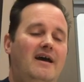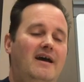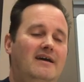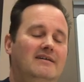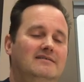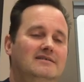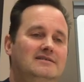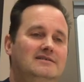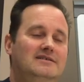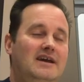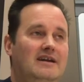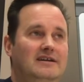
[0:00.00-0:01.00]
and
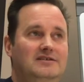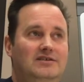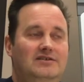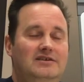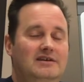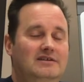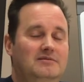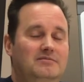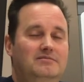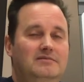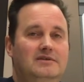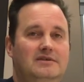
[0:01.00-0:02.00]
yeah, I'd like to see that the
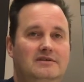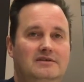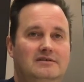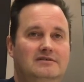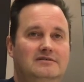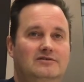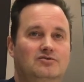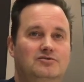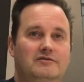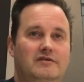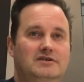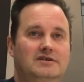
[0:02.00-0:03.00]
that the school
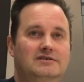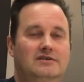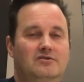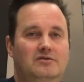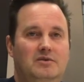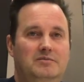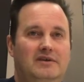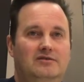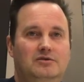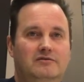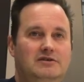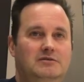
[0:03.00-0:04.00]
divisions, not only Winnipeg
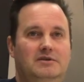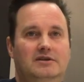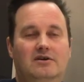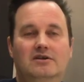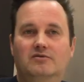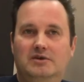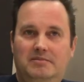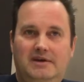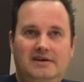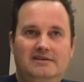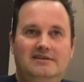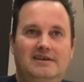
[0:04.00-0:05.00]
School Division, but all of Winnipeg,